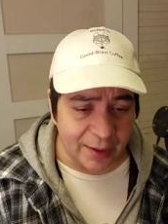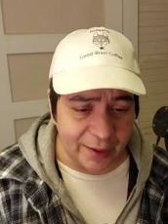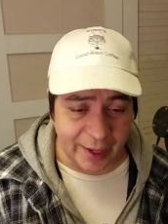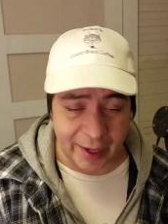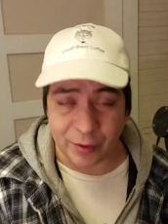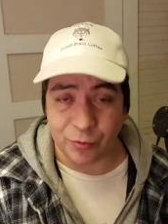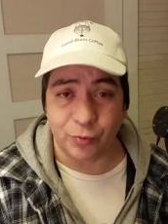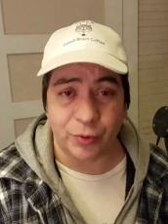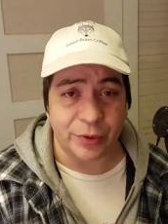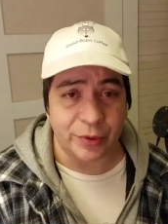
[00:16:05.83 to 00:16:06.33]

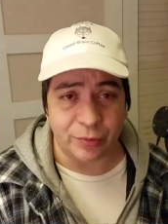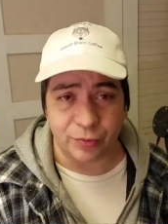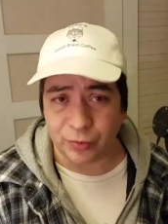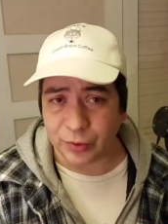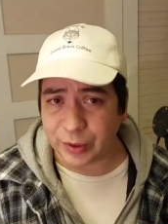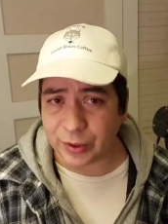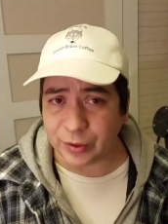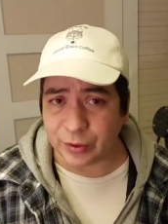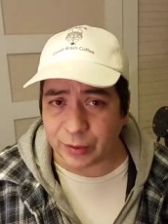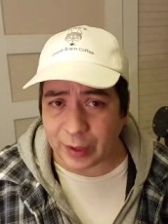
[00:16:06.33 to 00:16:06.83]
and we,
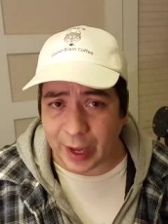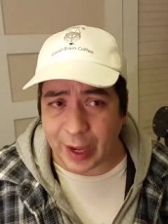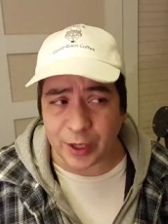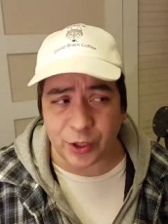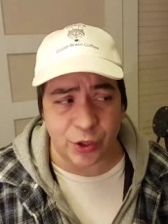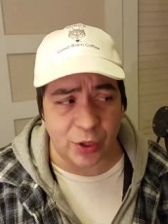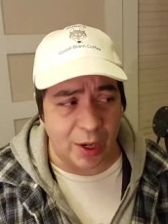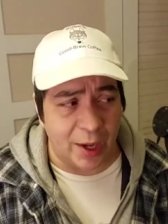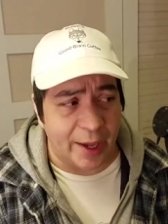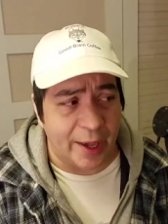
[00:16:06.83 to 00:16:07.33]
we
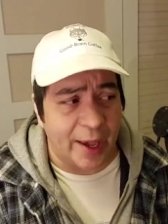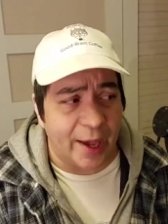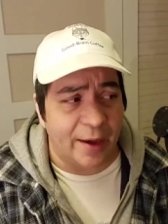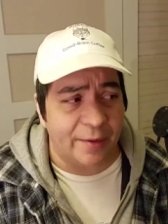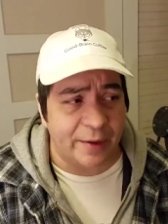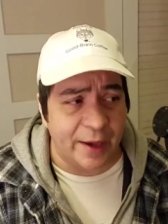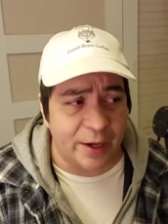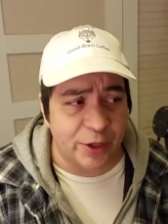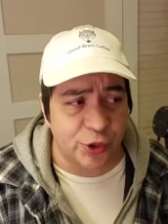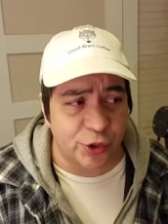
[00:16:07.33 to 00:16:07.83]
actually, I
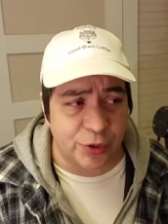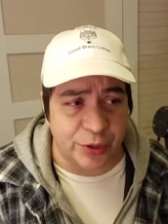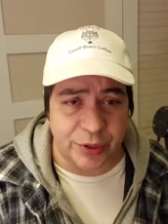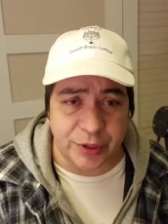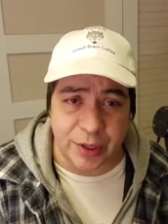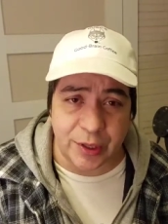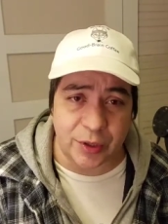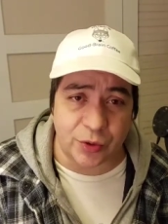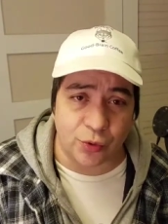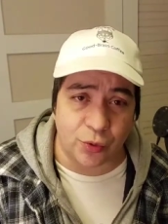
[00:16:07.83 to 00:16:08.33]
have actually
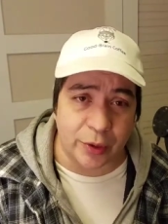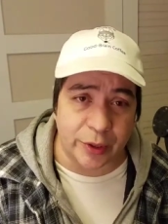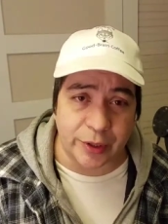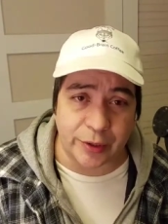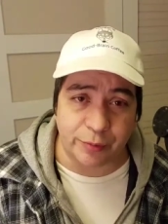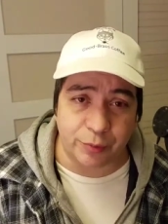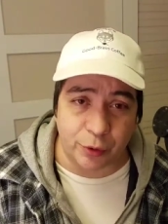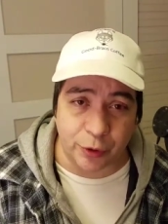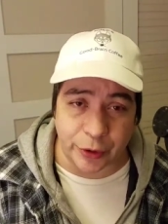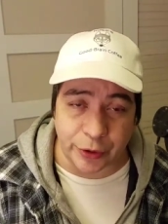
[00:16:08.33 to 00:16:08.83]
seen
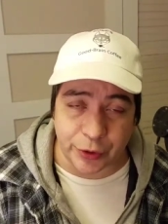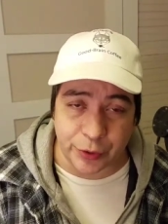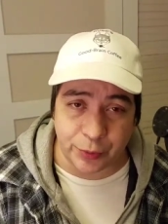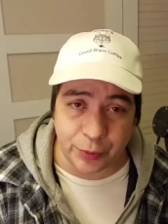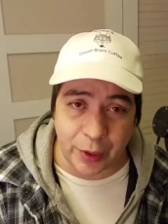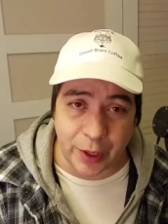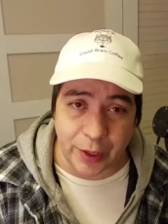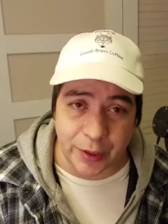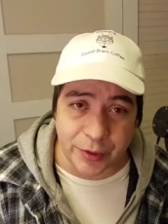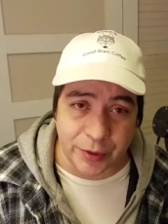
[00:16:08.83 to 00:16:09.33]
20 point
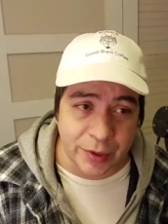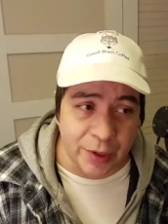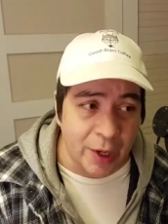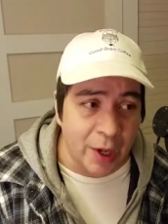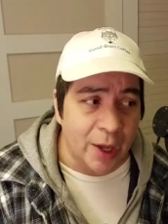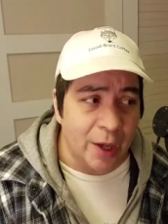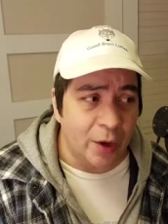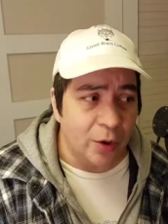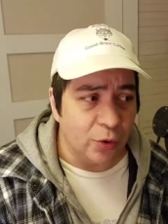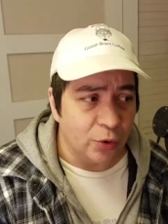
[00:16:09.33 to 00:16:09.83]
spreads,
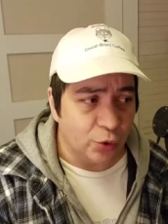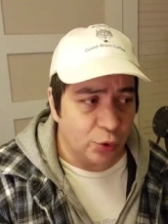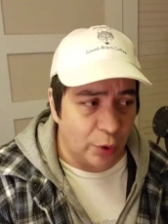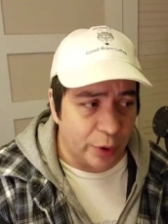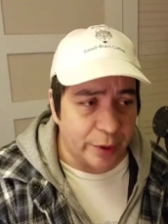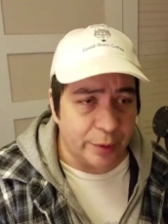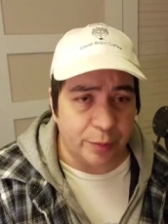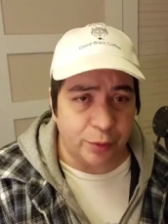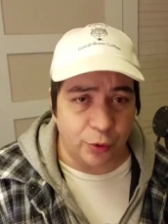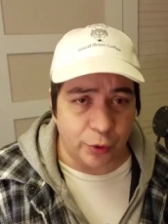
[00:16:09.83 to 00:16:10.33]

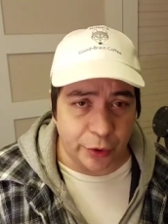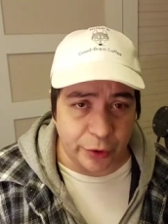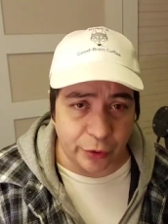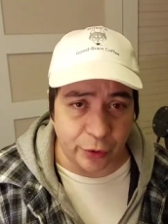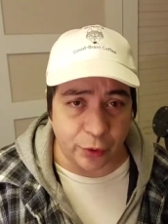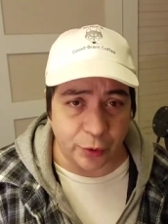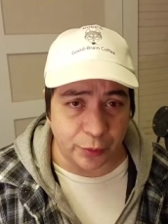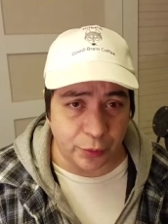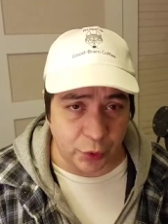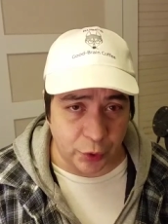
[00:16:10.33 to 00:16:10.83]
20 point
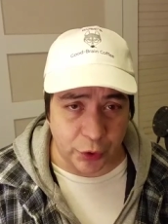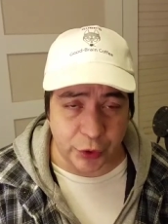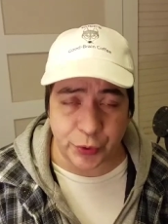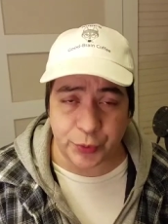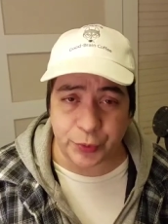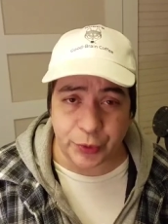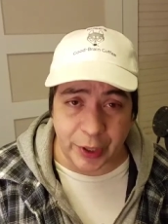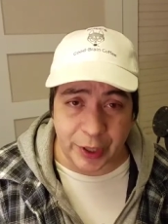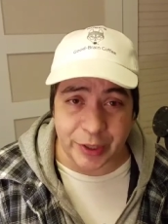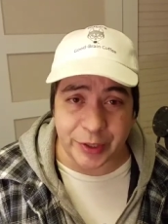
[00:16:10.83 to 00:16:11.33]
or more
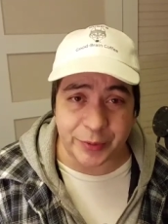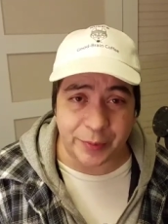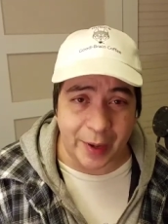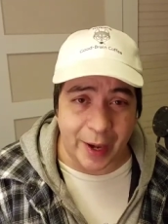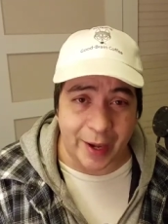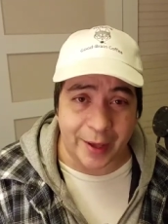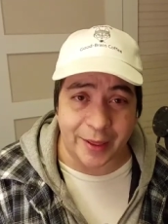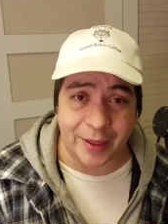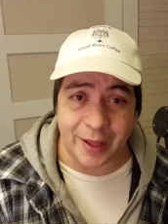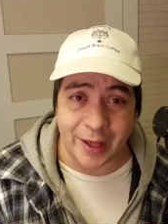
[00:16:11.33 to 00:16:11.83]
spreads
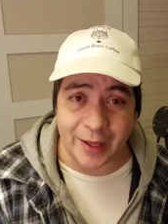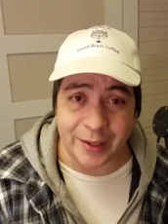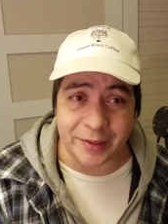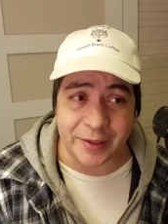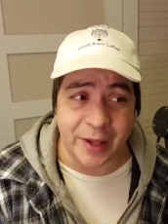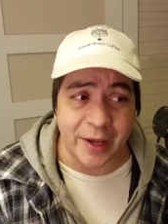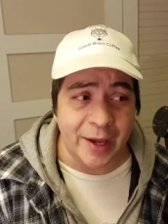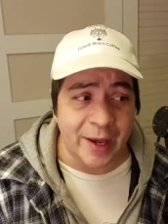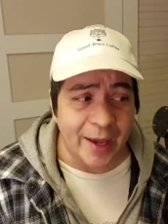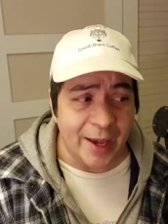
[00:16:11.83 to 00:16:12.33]
back
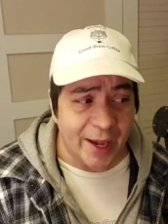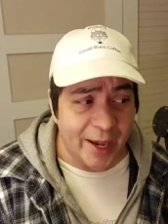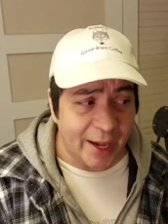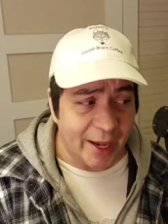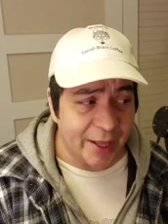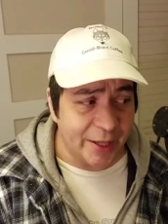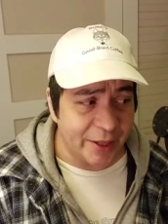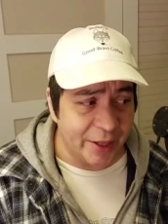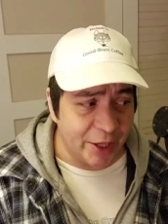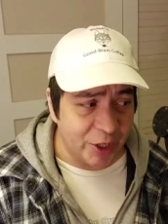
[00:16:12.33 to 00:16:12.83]
then,
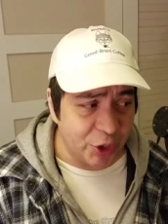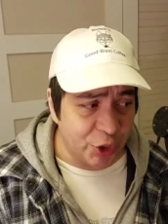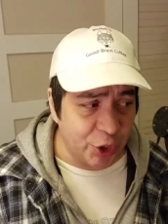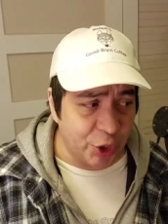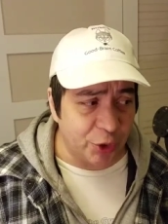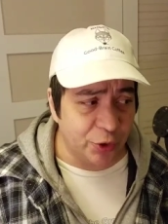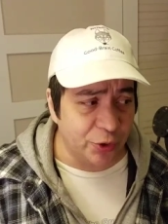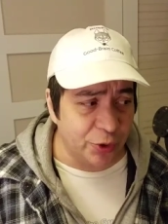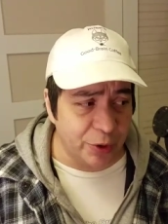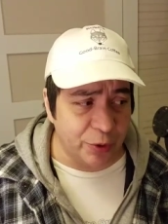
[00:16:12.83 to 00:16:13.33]
and they
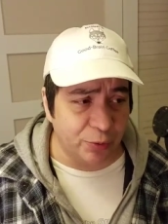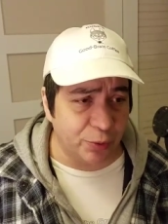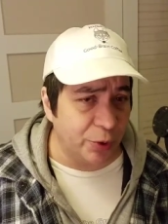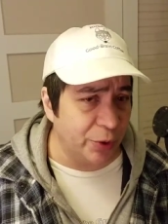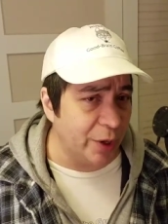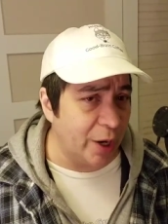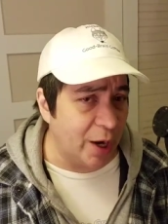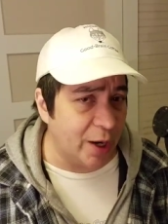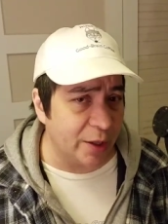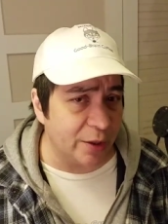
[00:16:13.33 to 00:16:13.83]
generally
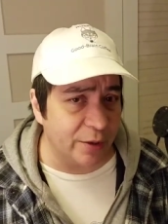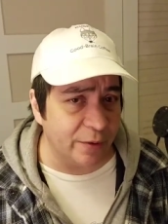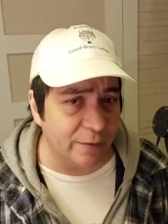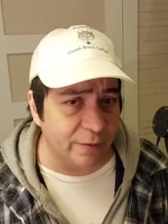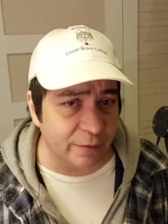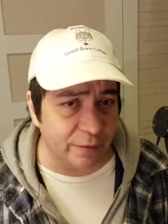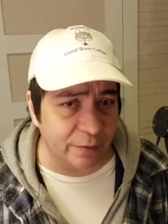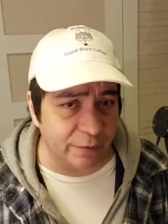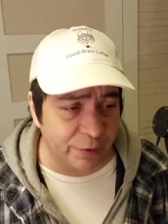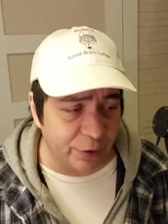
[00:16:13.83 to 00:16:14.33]
were not
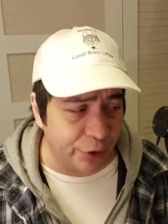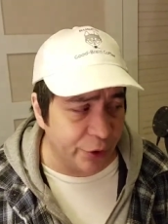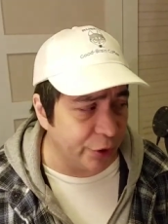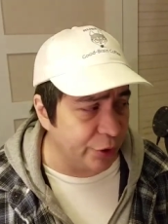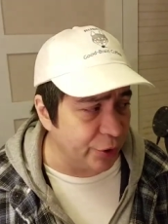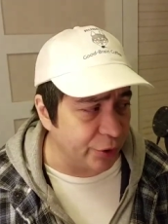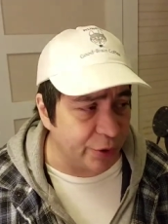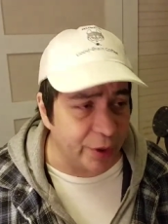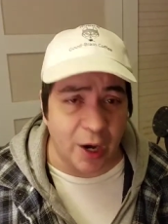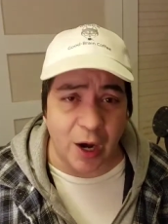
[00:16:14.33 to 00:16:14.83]
very
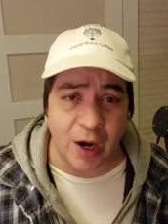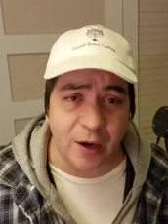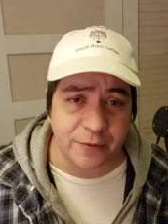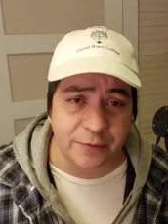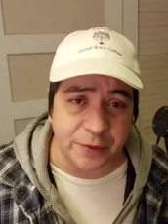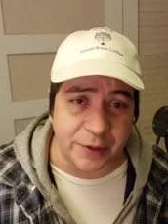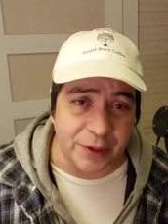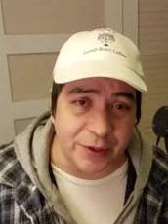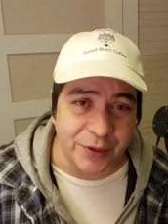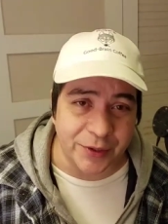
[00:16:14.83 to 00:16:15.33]
good
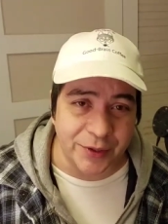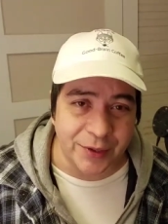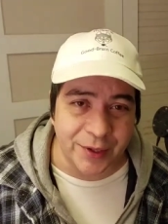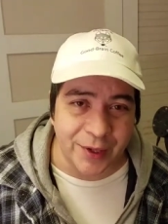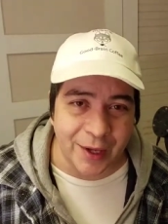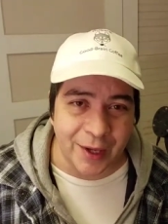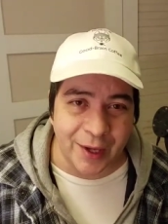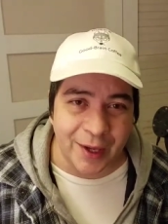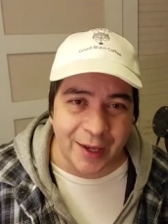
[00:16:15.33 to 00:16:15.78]
coffees.